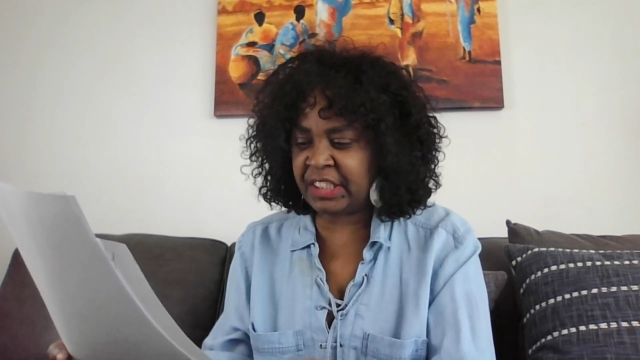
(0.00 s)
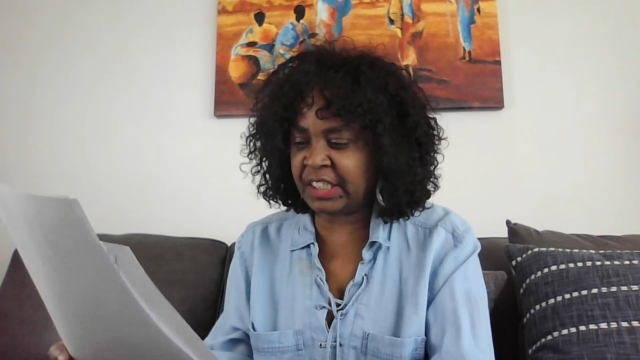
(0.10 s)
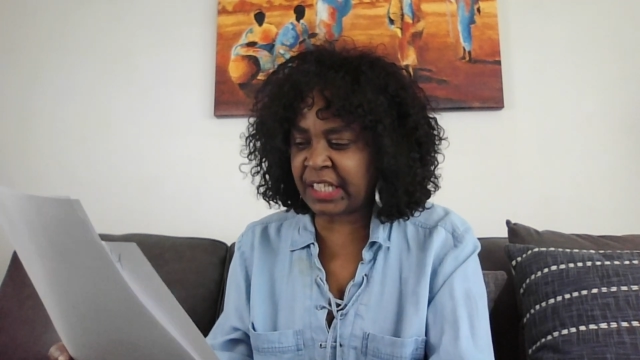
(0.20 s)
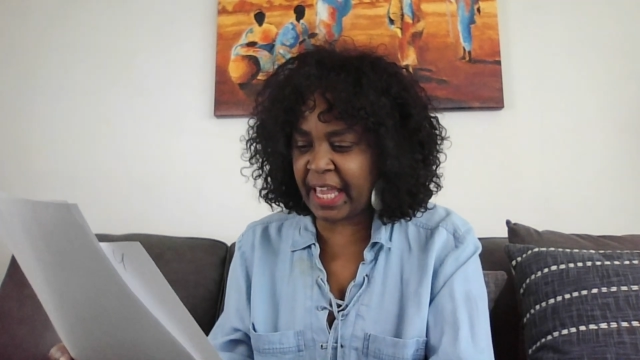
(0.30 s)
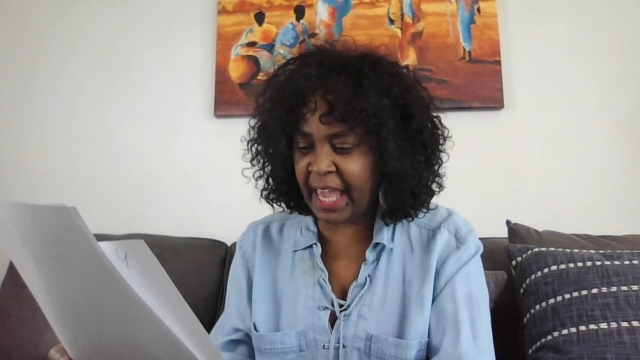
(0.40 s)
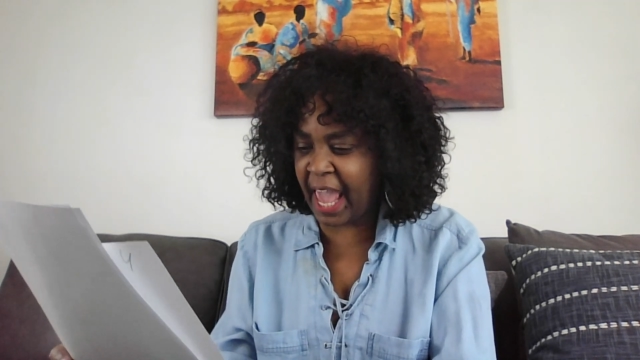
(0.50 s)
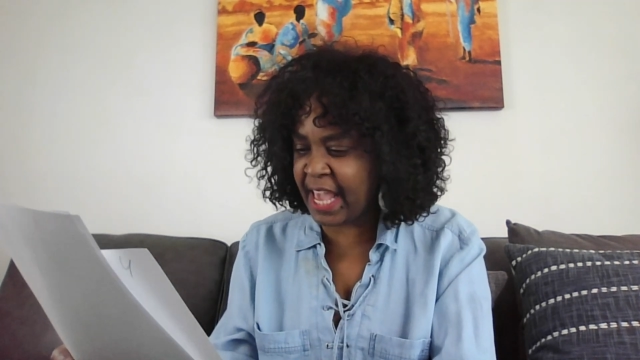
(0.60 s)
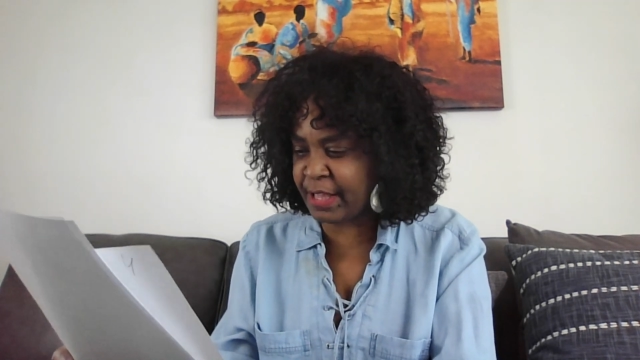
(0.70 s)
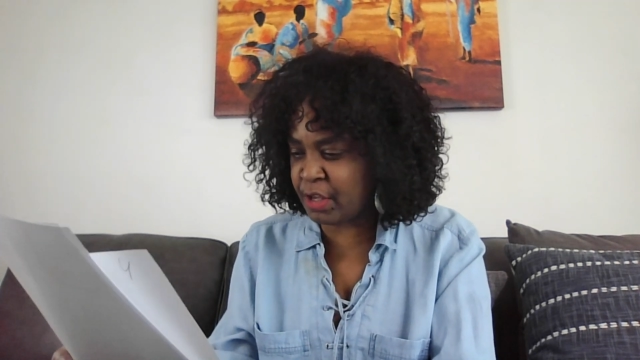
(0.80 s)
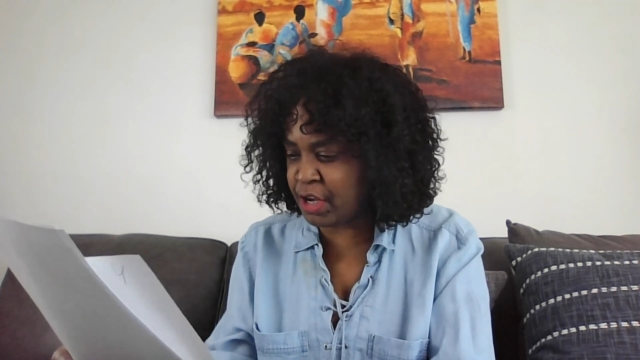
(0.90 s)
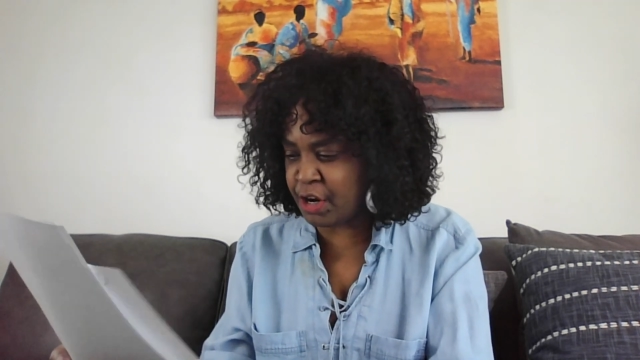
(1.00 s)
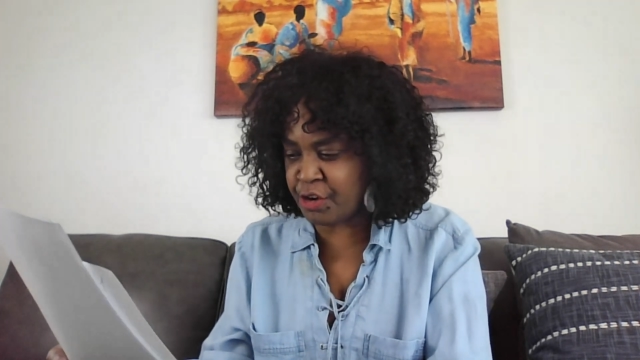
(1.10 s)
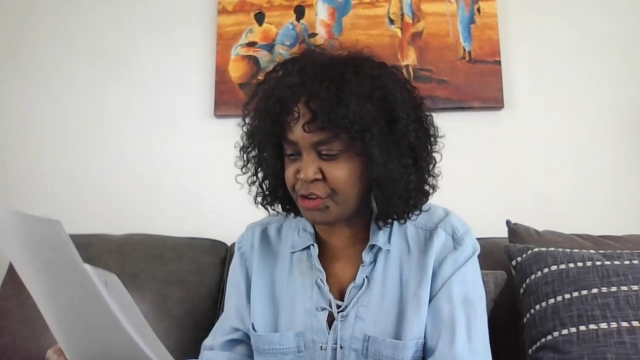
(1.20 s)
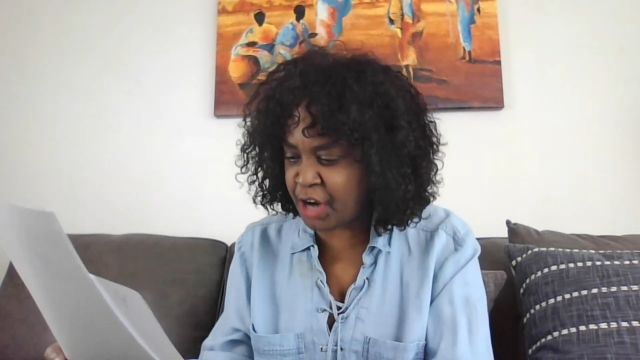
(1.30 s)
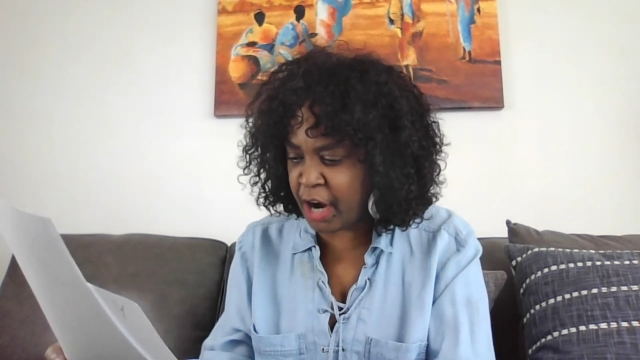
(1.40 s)
He's like 8
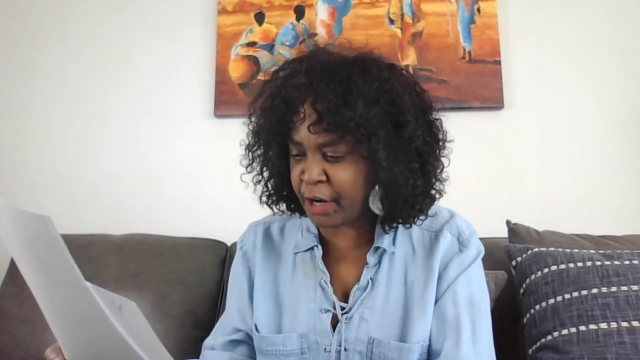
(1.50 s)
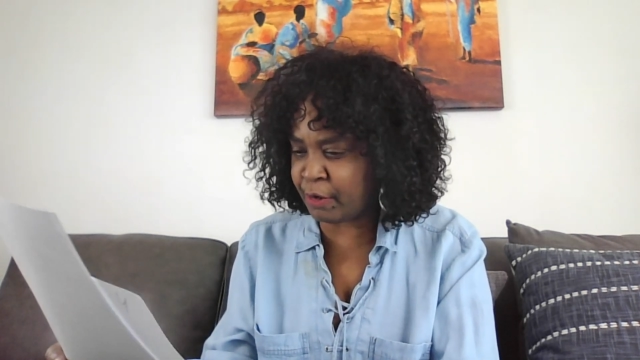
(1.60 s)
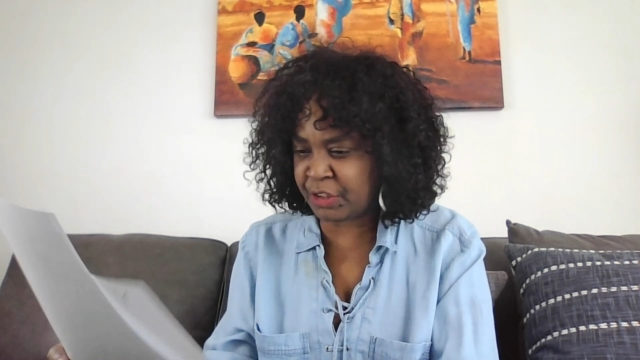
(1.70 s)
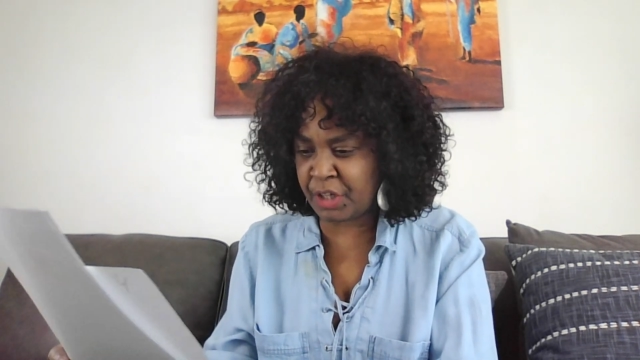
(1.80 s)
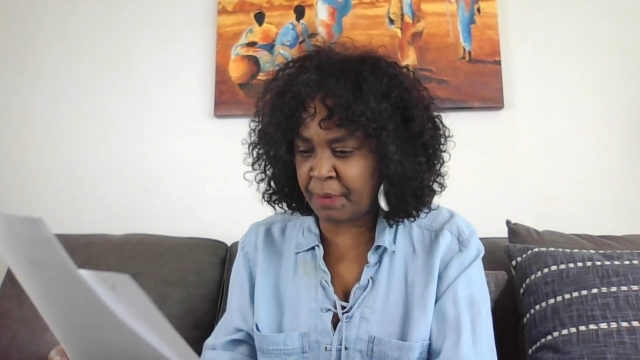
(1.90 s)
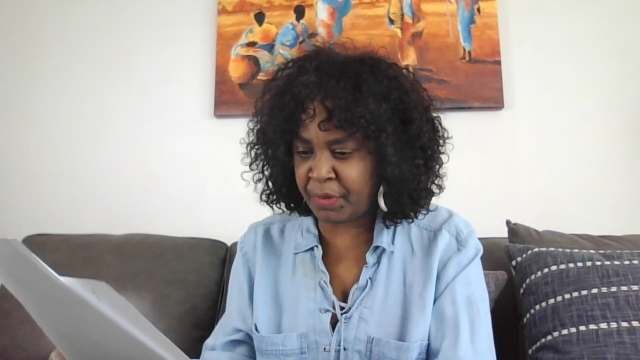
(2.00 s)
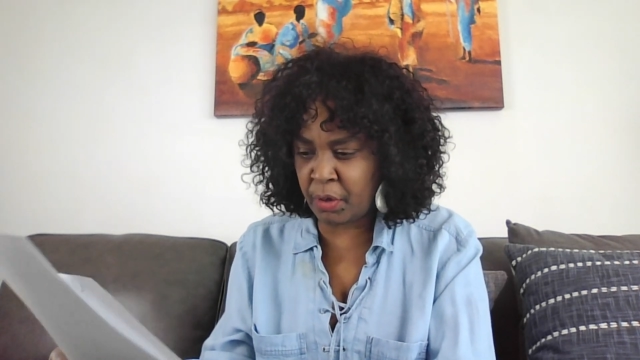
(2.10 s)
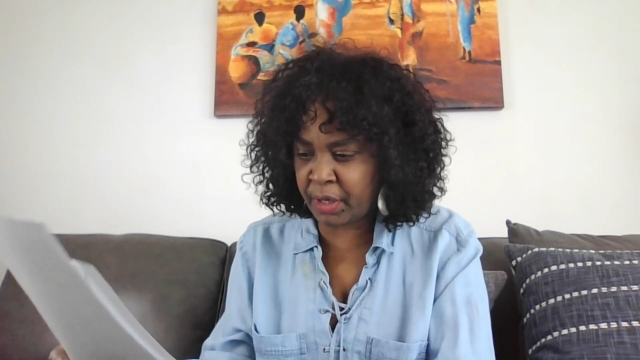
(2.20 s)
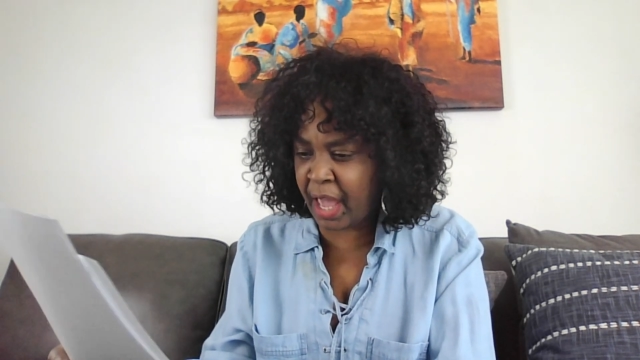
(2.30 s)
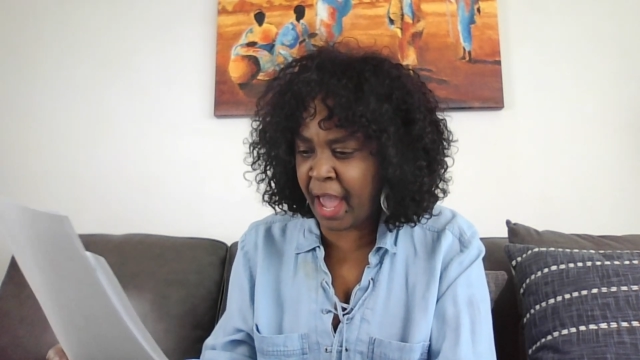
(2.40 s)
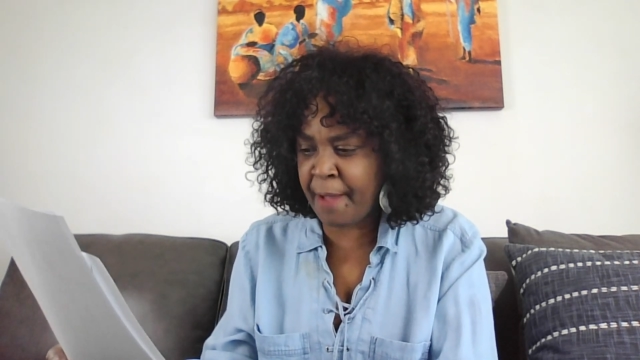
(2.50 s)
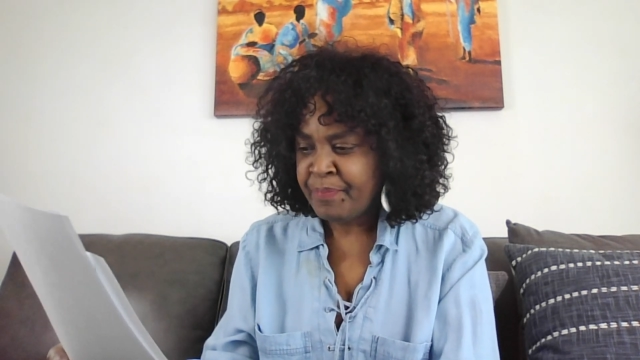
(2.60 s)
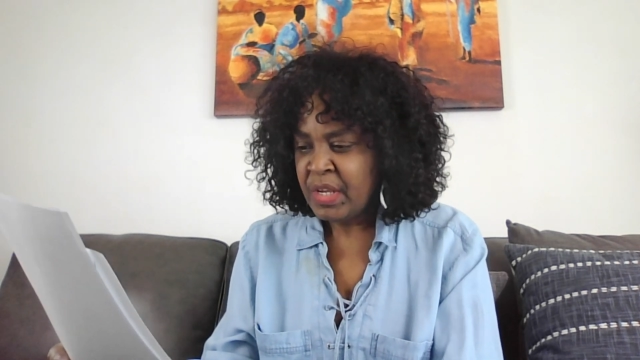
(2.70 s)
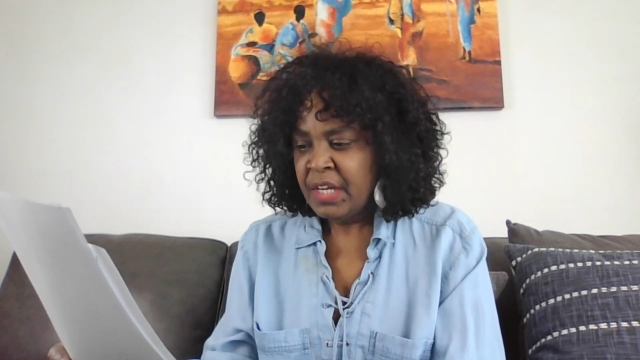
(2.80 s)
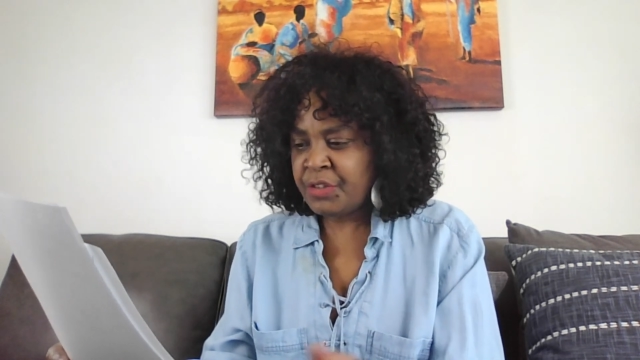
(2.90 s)
years younger or something. Okay,
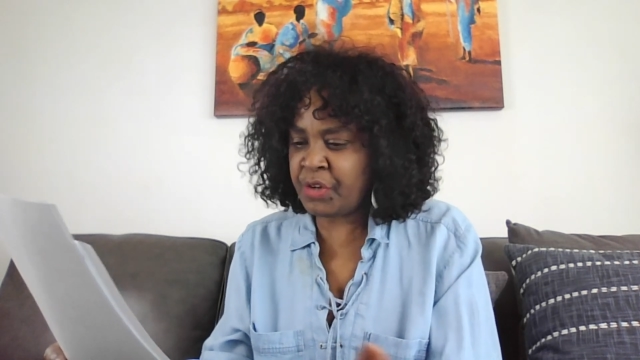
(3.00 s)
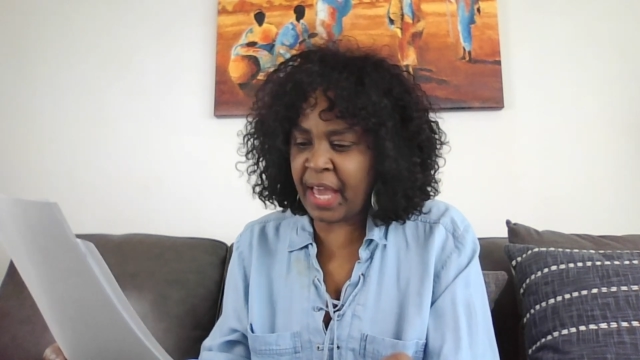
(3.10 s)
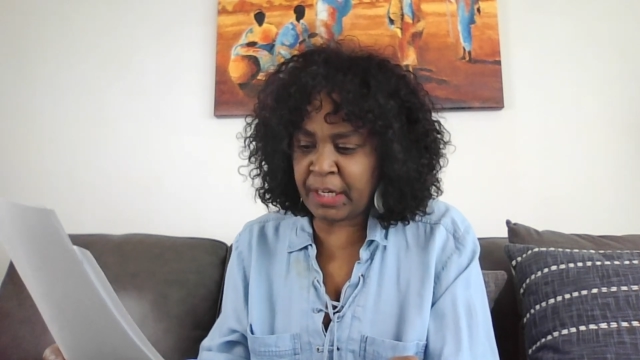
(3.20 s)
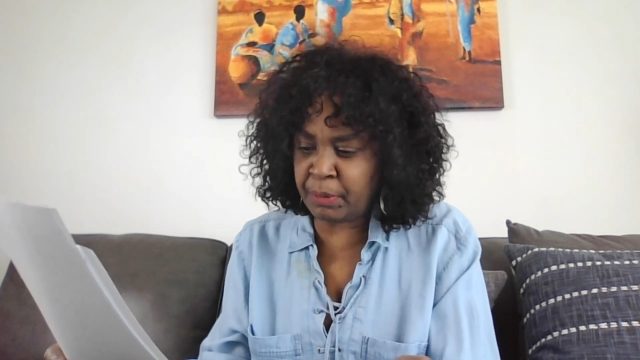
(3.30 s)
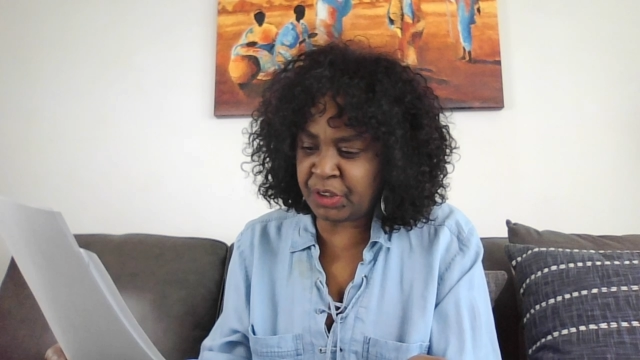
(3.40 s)
so you got to.